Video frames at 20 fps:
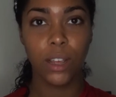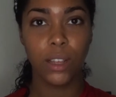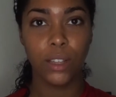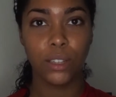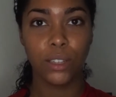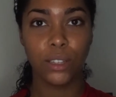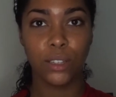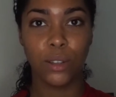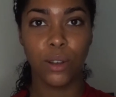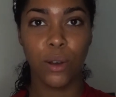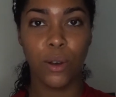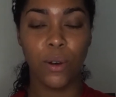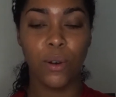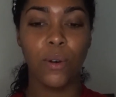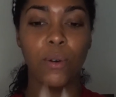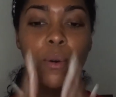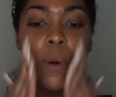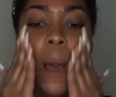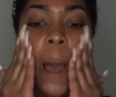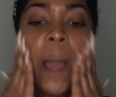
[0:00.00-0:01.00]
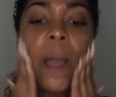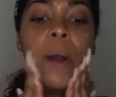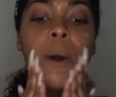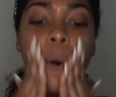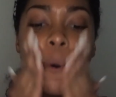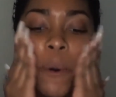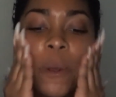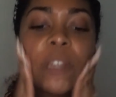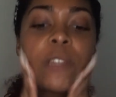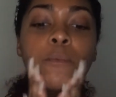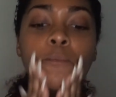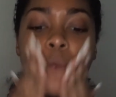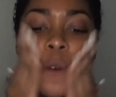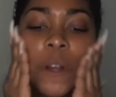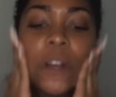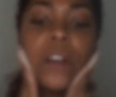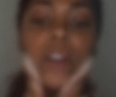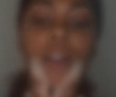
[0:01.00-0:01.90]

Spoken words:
so I always put it